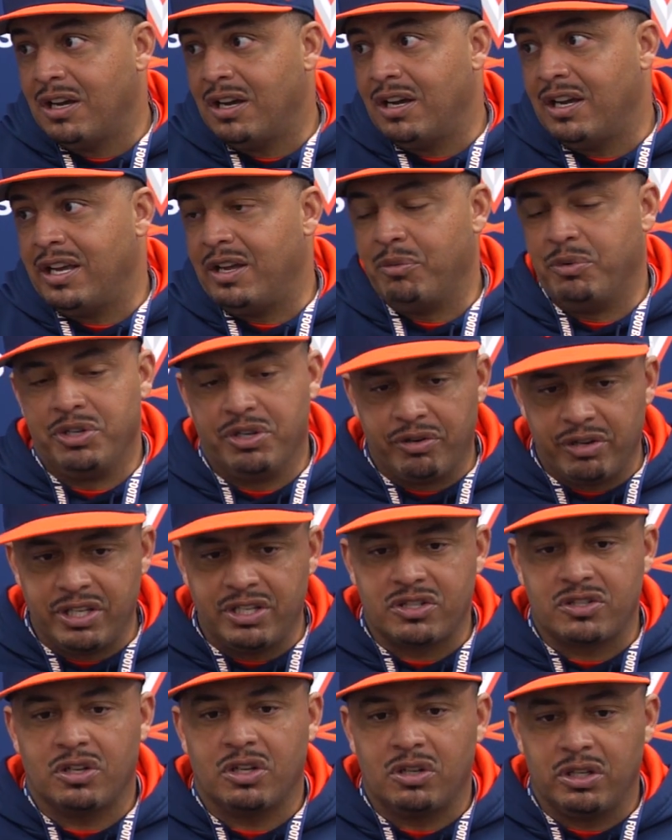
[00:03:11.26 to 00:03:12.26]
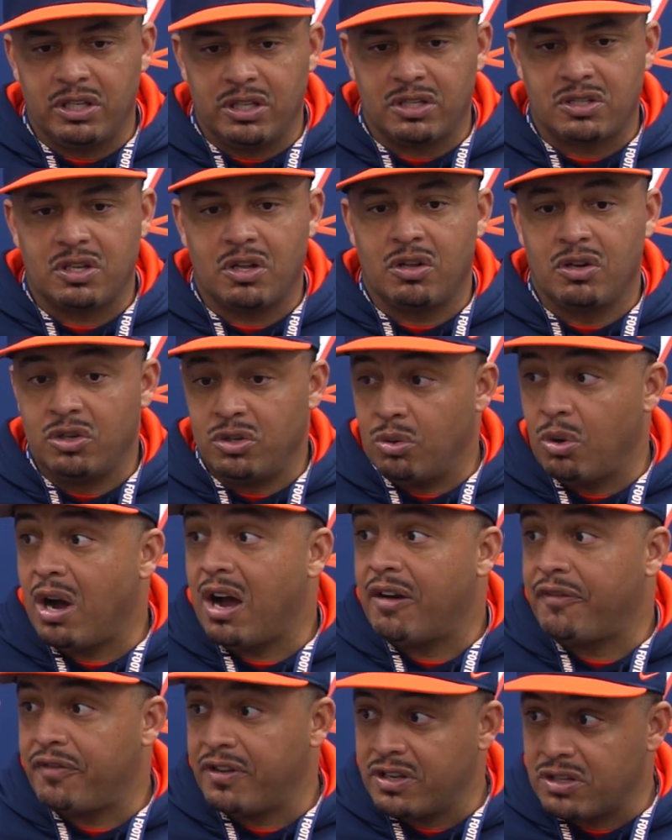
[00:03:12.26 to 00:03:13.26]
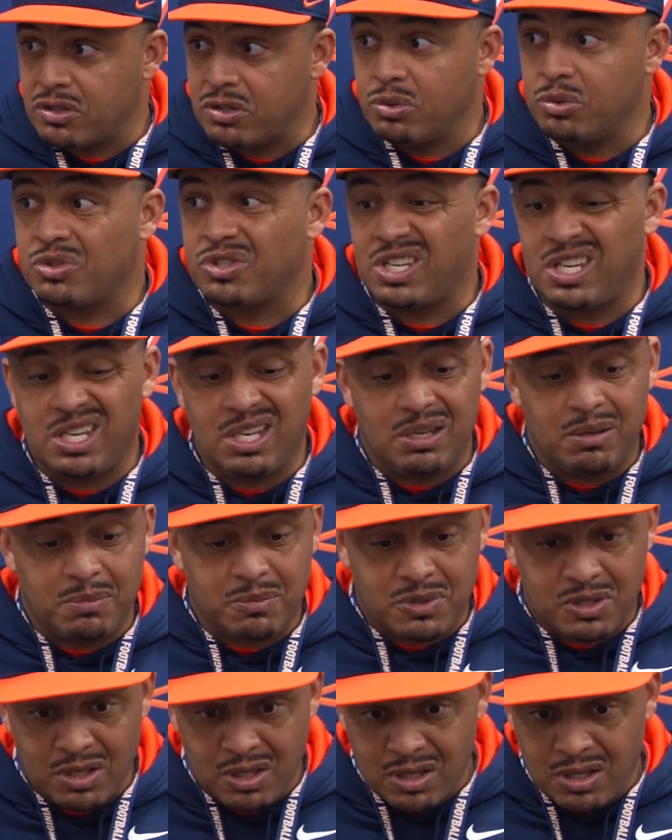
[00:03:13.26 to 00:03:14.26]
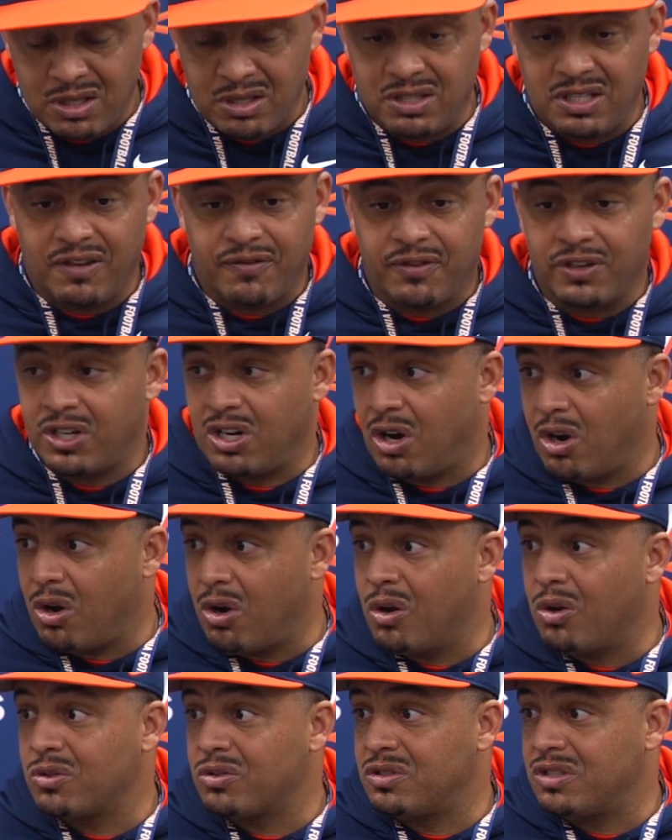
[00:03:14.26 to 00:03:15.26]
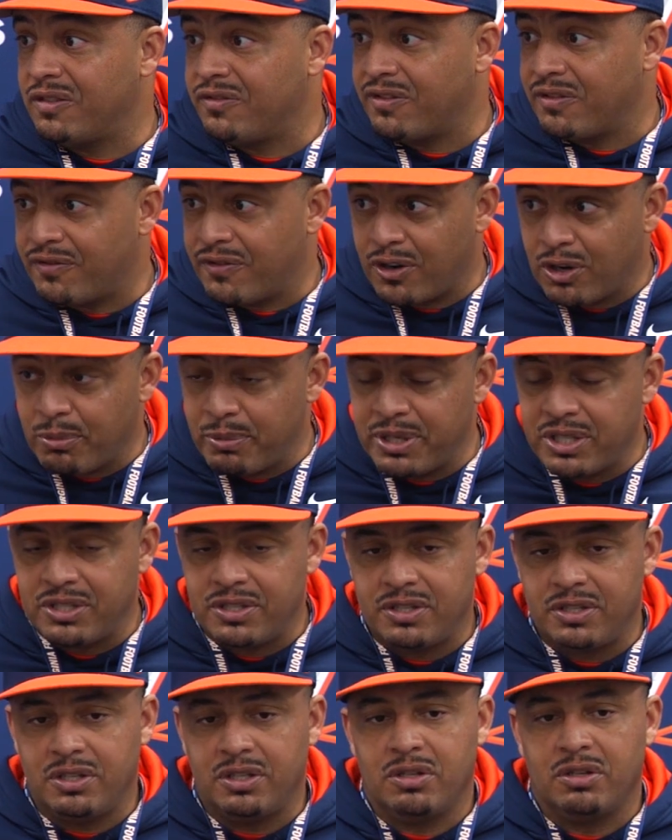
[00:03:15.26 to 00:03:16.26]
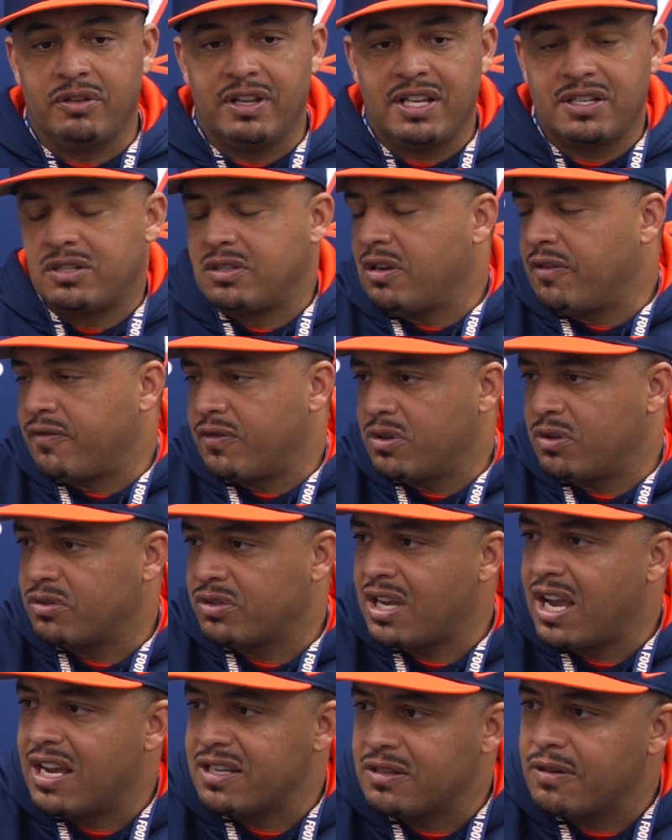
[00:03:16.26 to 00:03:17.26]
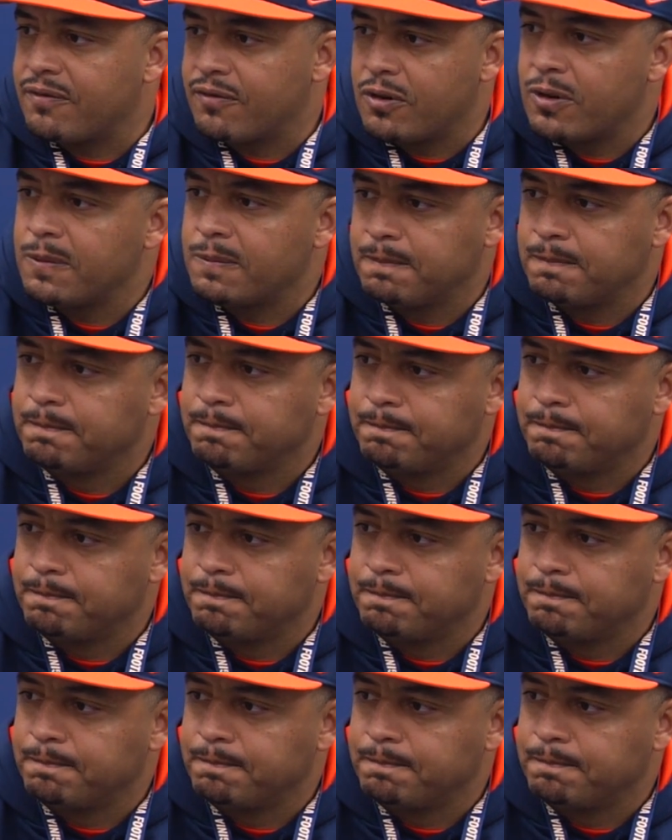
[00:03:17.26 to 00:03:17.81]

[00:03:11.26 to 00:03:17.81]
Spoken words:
And when you're installing new offense, new schemes, different calls, different verbiage, that's tough for those guys up front.